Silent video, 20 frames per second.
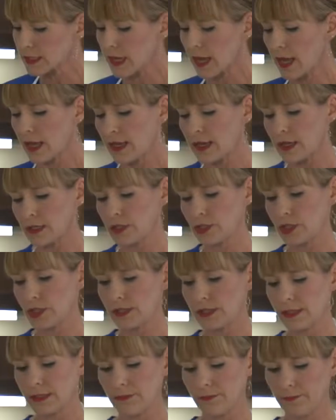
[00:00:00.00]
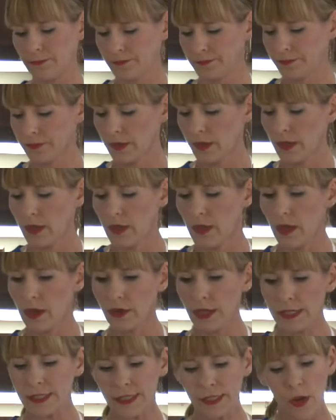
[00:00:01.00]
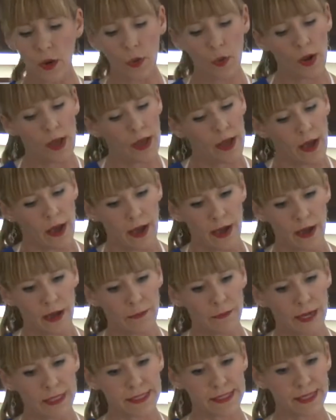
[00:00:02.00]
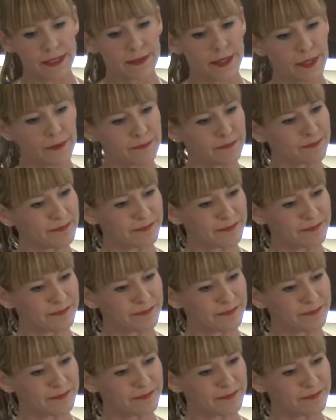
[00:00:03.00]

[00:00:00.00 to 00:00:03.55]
to 8 inches. Okay, so I said that